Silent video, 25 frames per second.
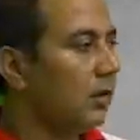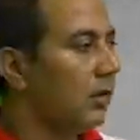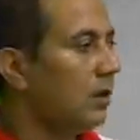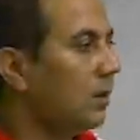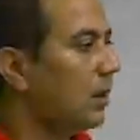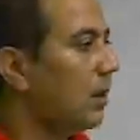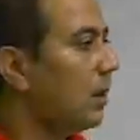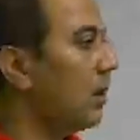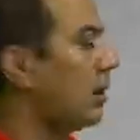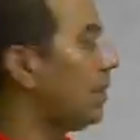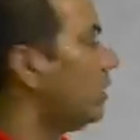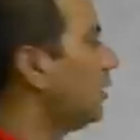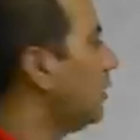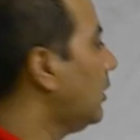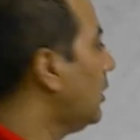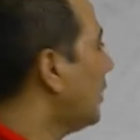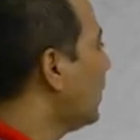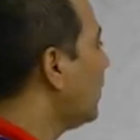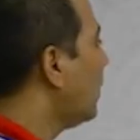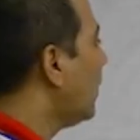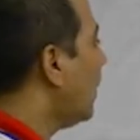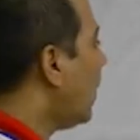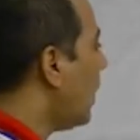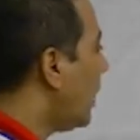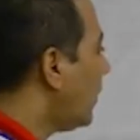or
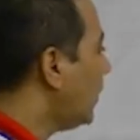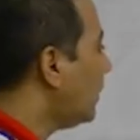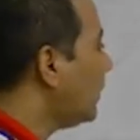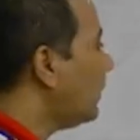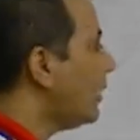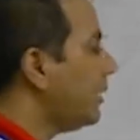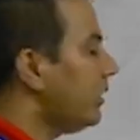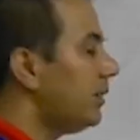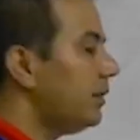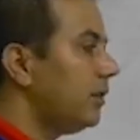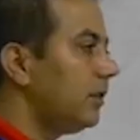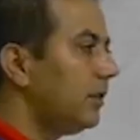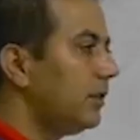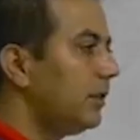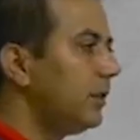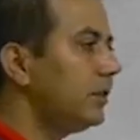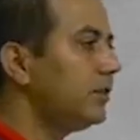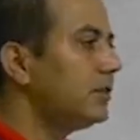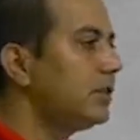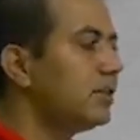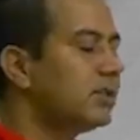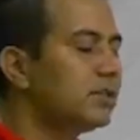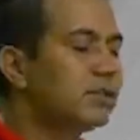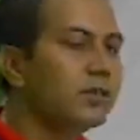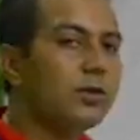only
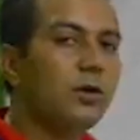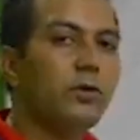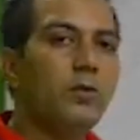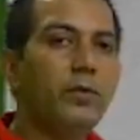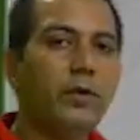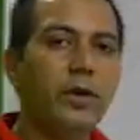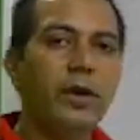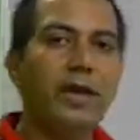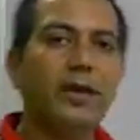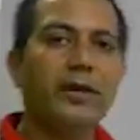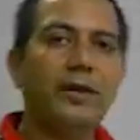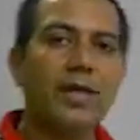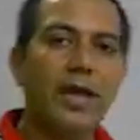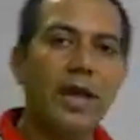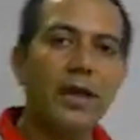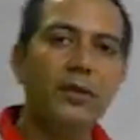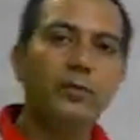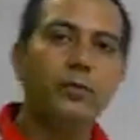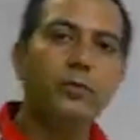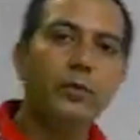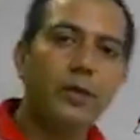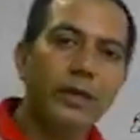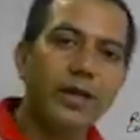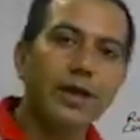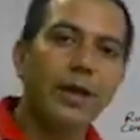this is the way that
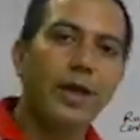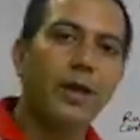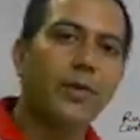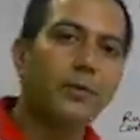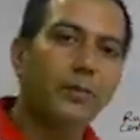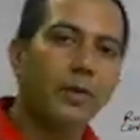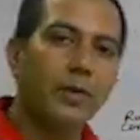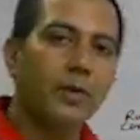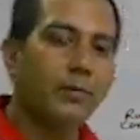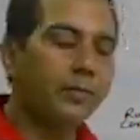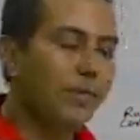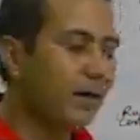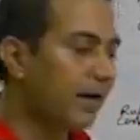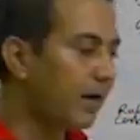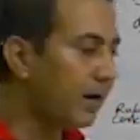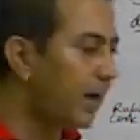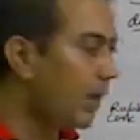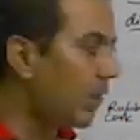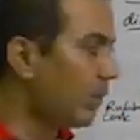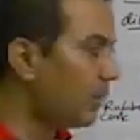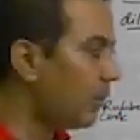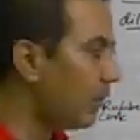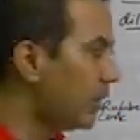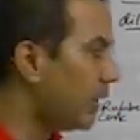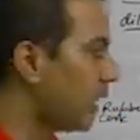we can prepare
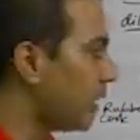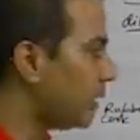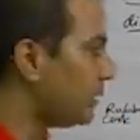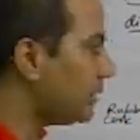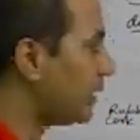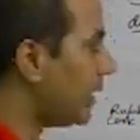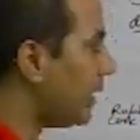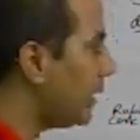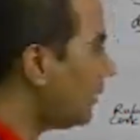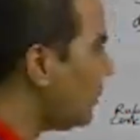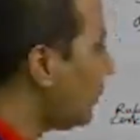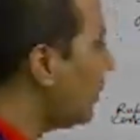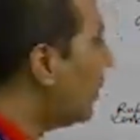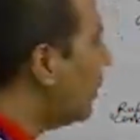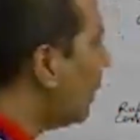carbon dioxides?